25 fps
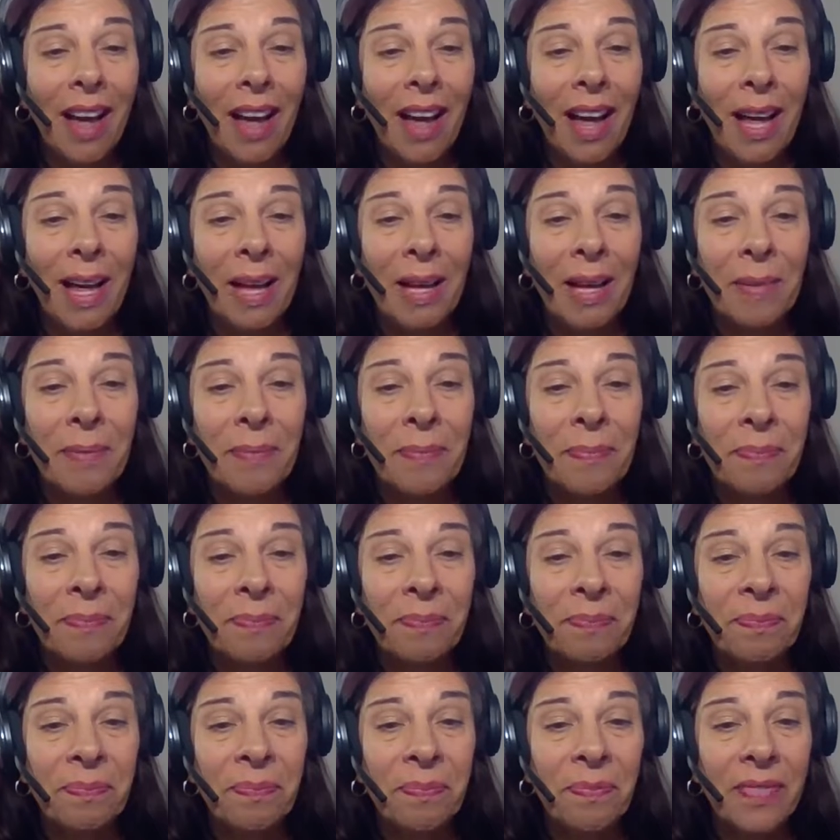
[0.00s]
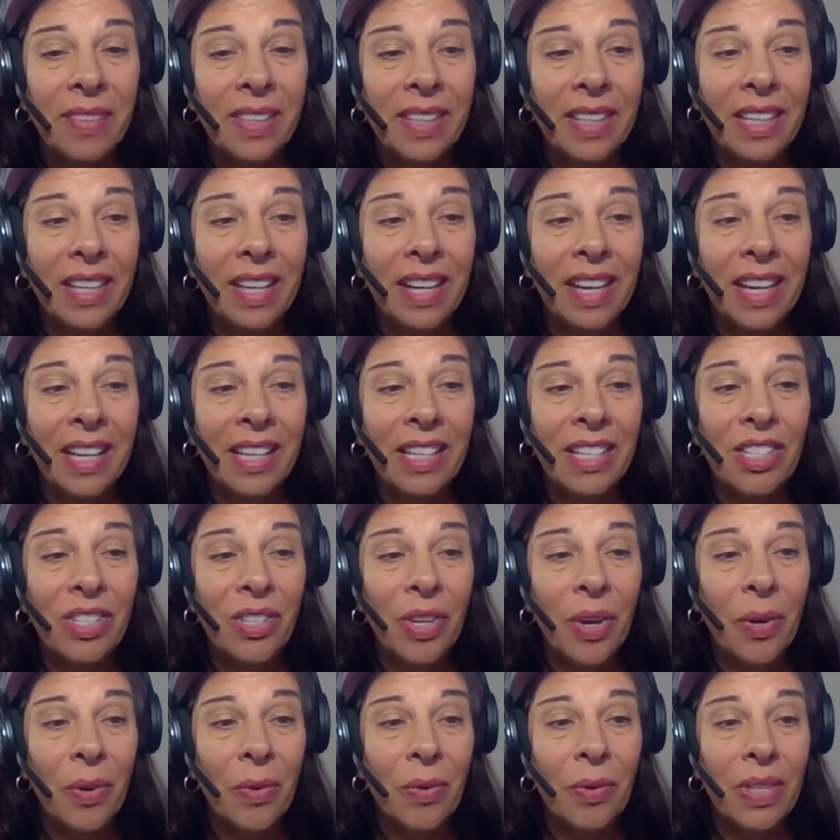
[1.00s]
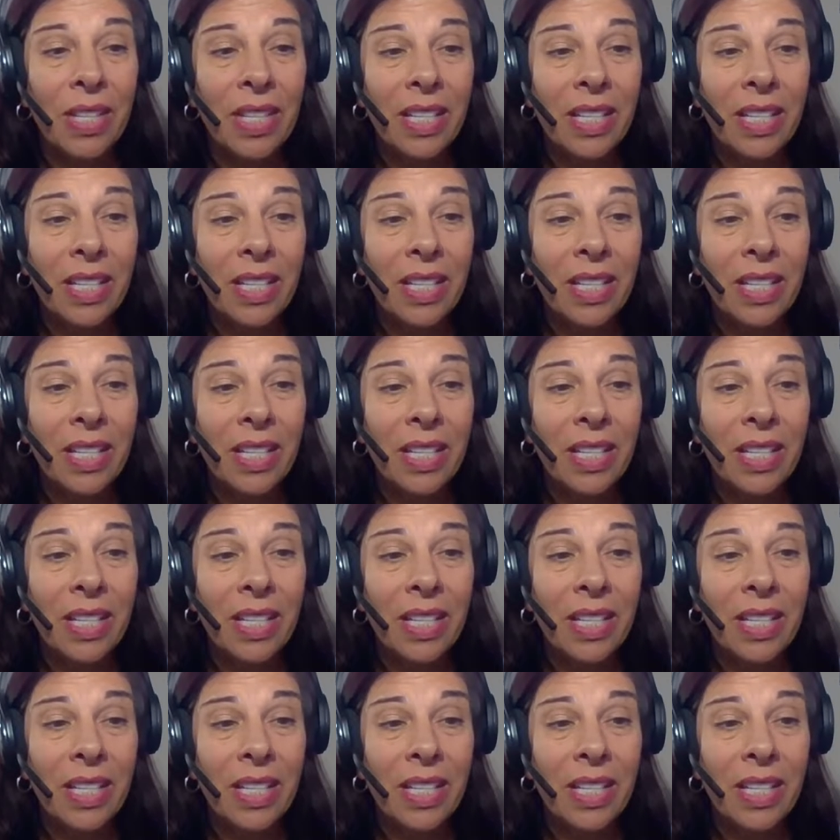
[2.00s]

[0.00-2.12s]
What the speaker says: Um, and so